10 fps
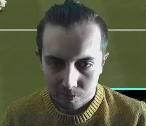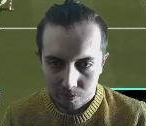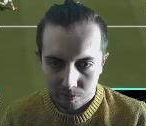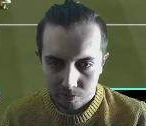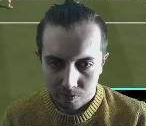
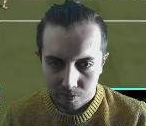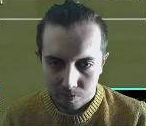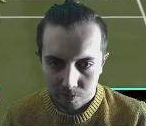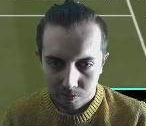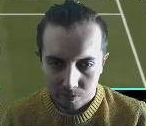
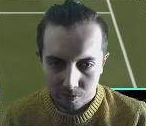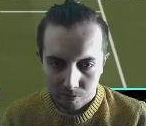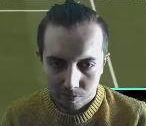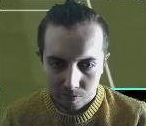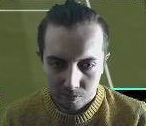
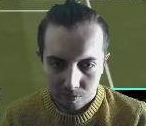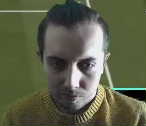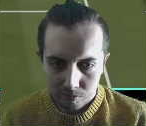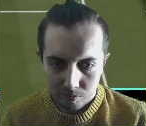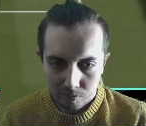
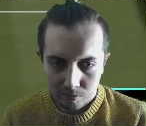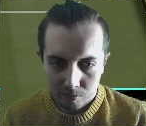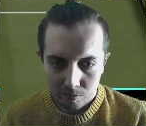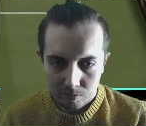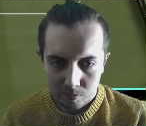
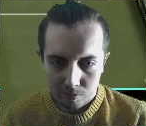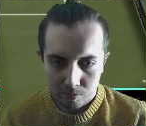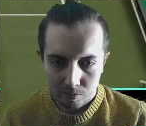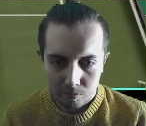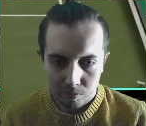
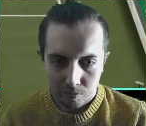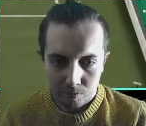No one is speaking in this clip.